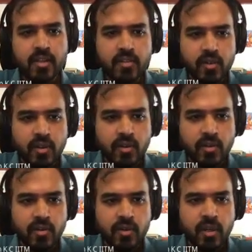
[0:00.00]

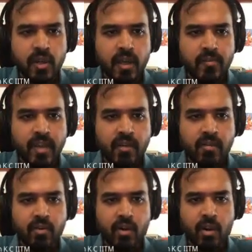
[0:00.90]
So we have a
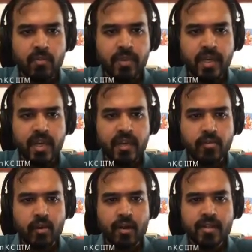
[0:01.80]
for all P and a
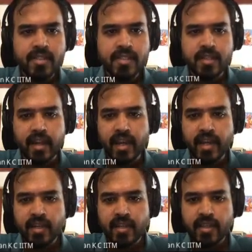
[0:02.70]
false, right?
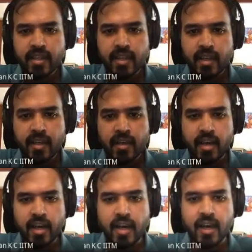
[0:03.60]

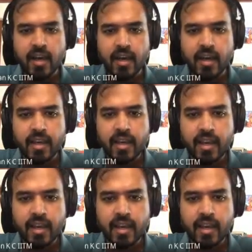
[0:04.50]
Uh,